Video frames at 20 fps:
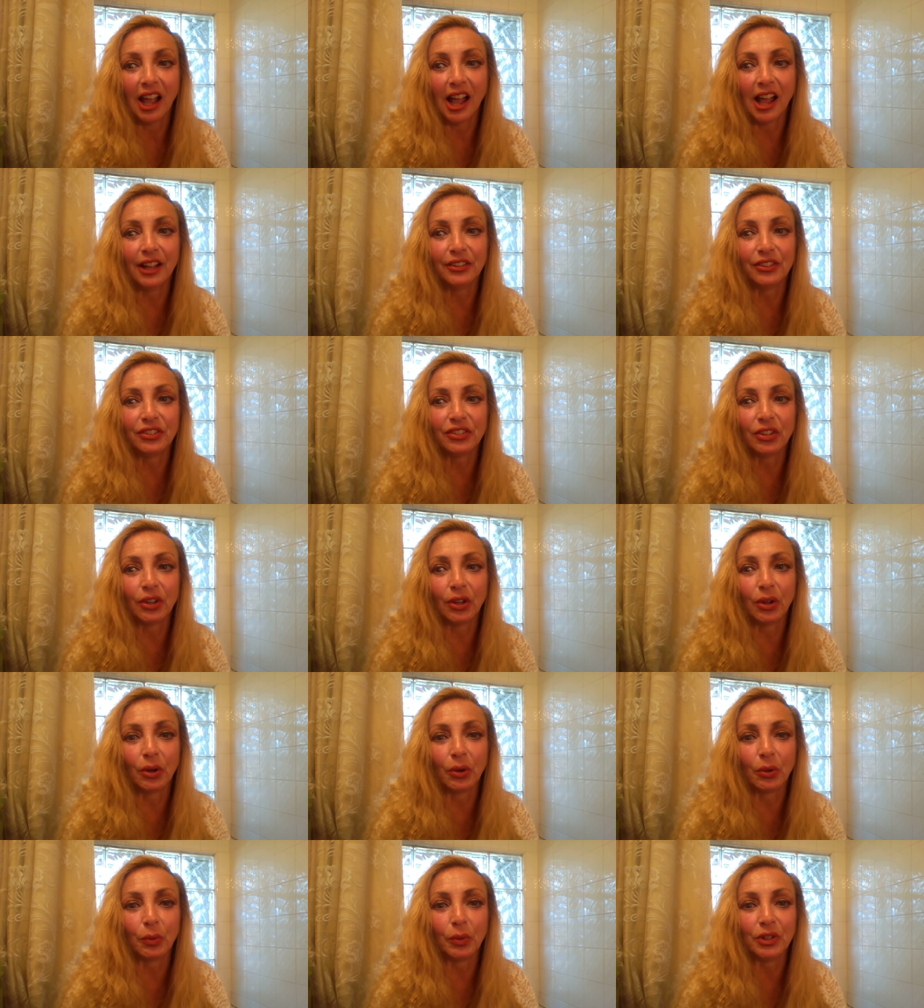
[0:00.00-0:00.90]
And
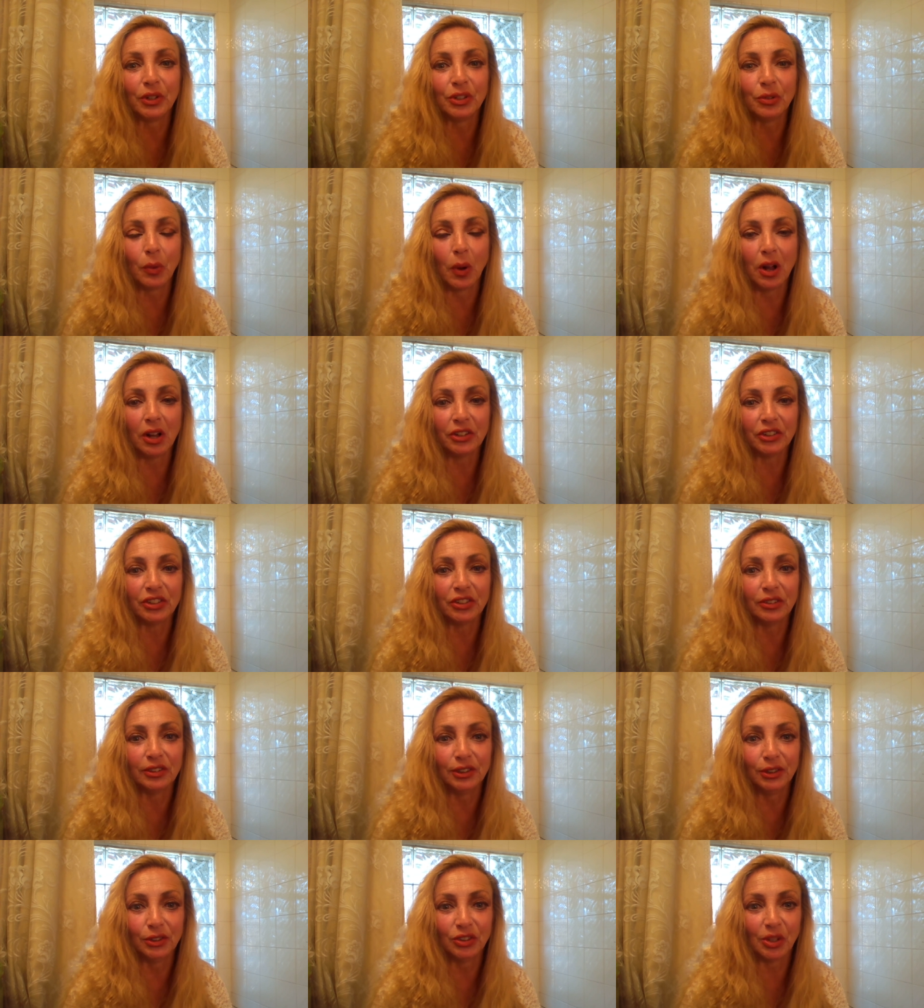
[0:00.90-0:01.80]
so when you want
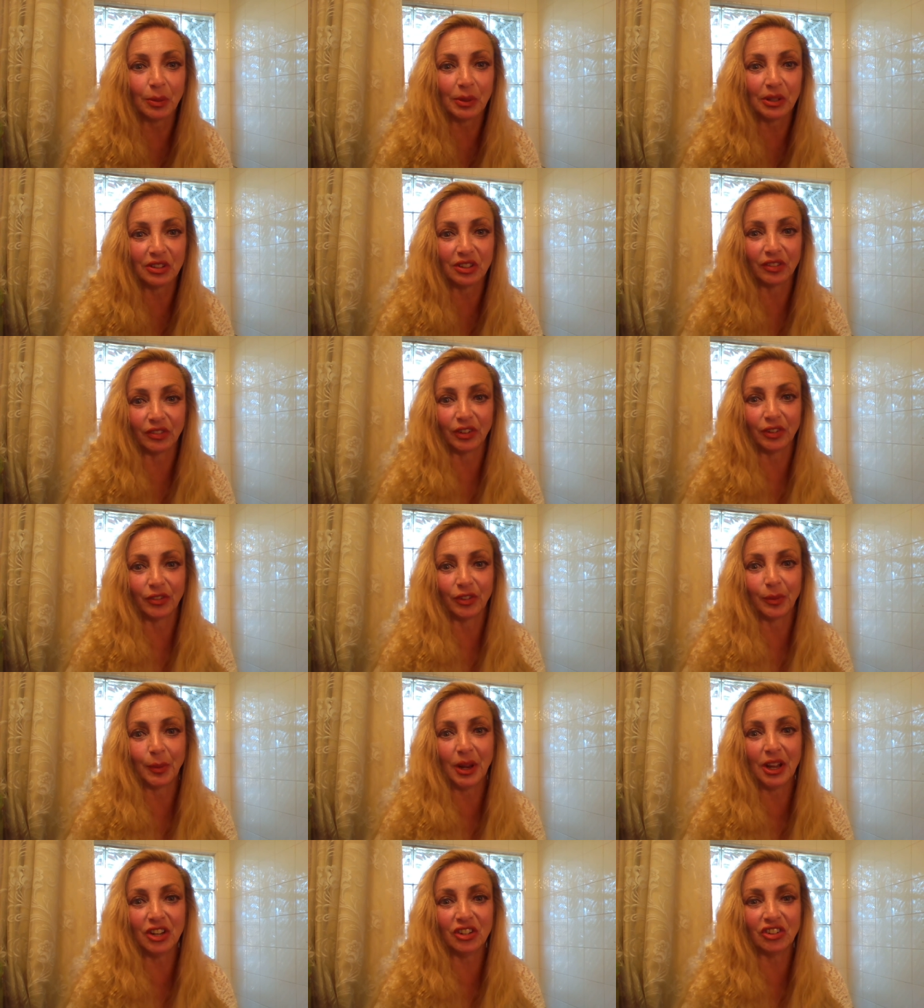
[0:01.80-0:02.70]
to lose events of
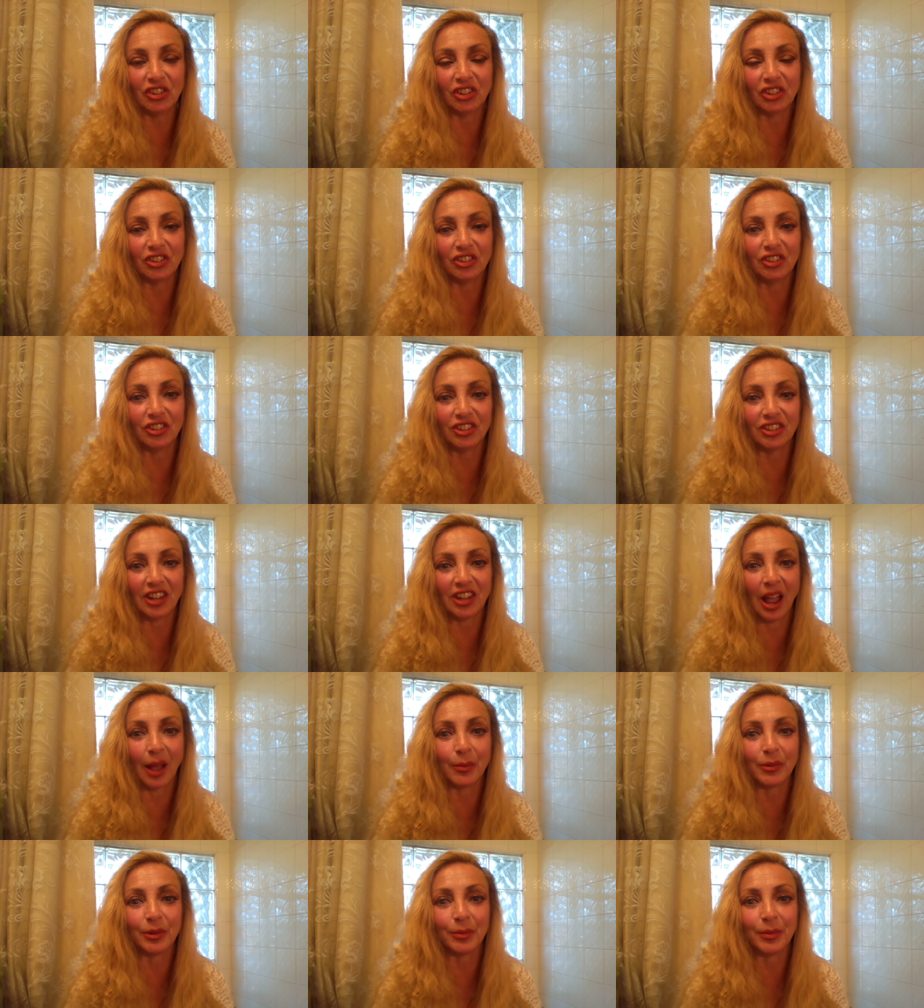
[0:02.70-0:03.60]
information, you just
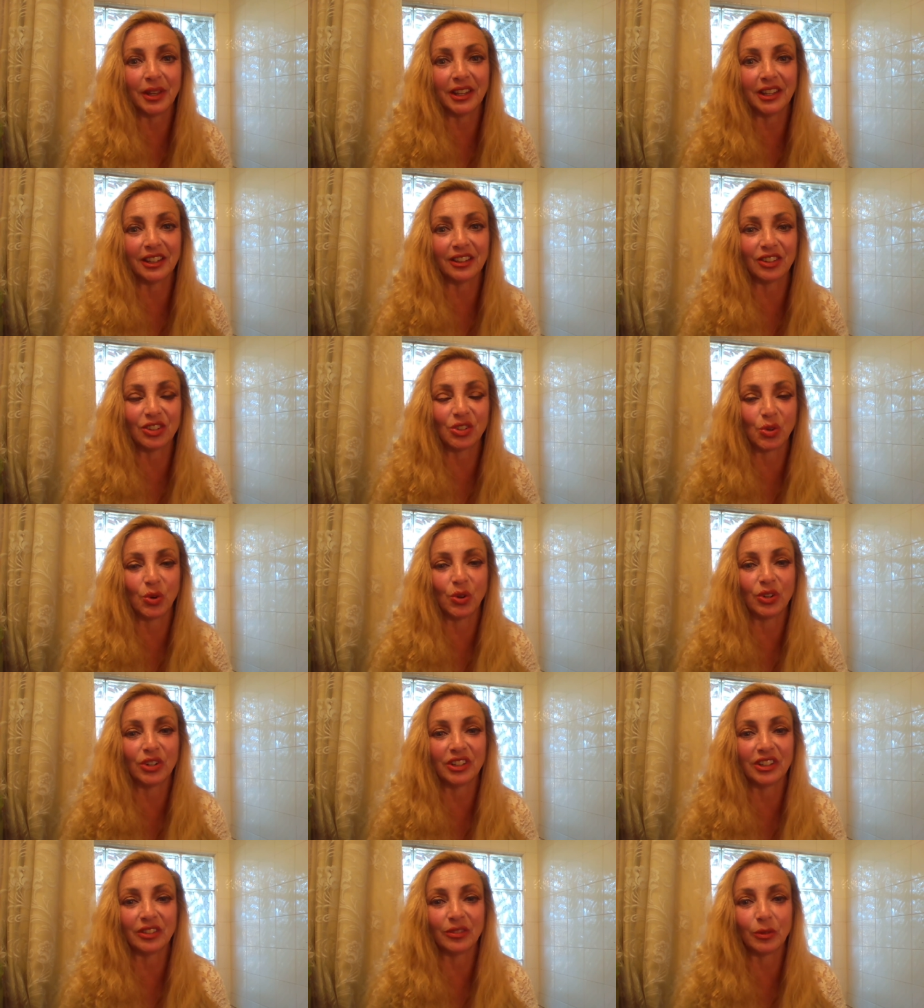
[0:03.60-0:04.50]
happen to make it
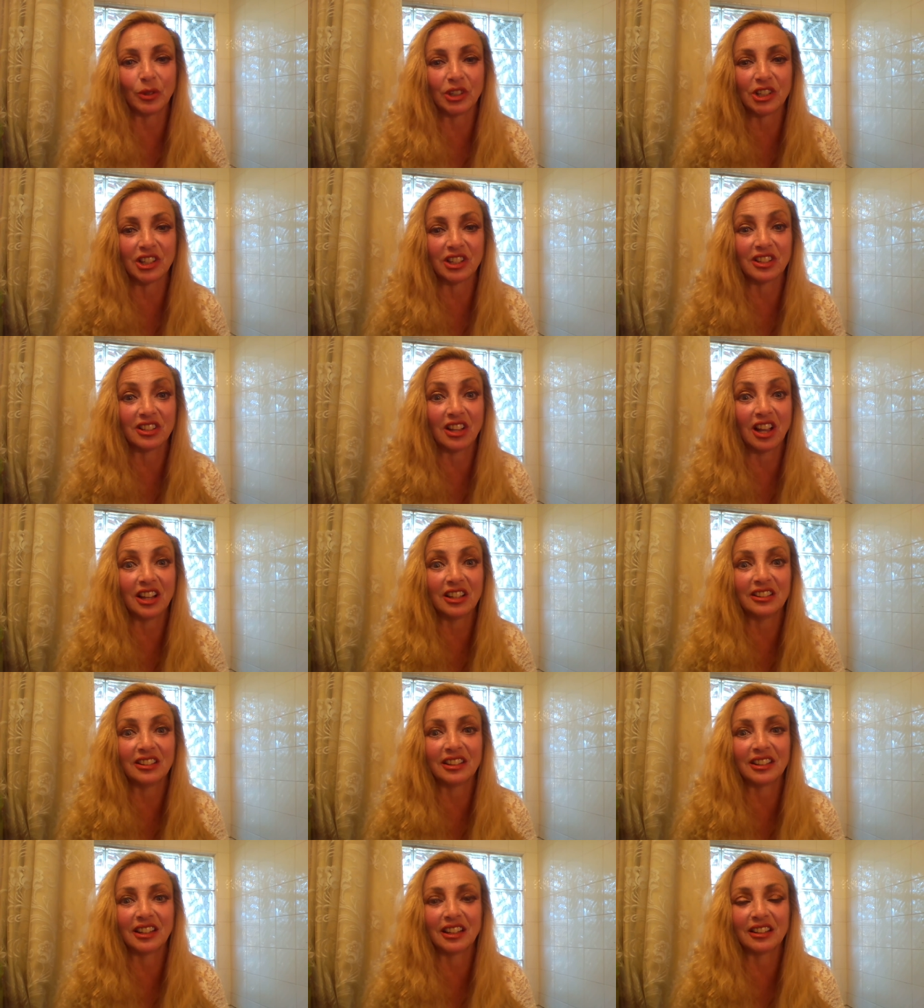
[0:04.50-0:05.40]
stored at one of the
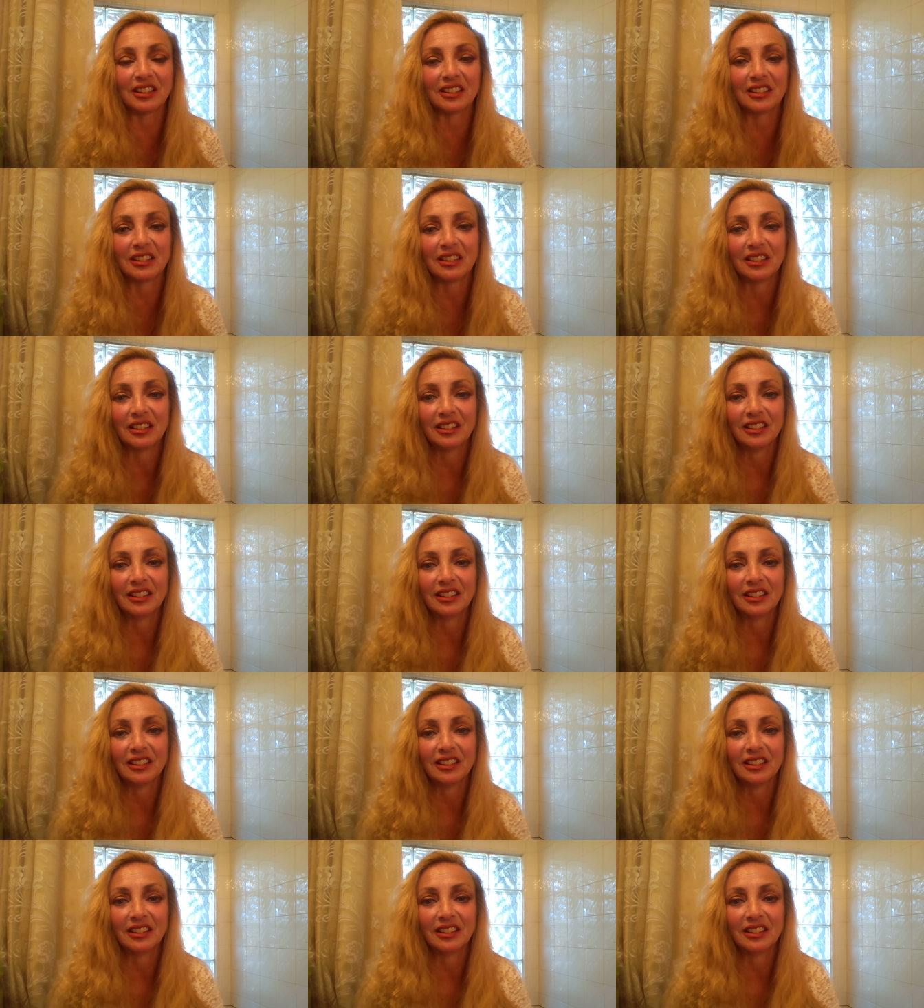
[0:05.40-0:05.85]
sites that gets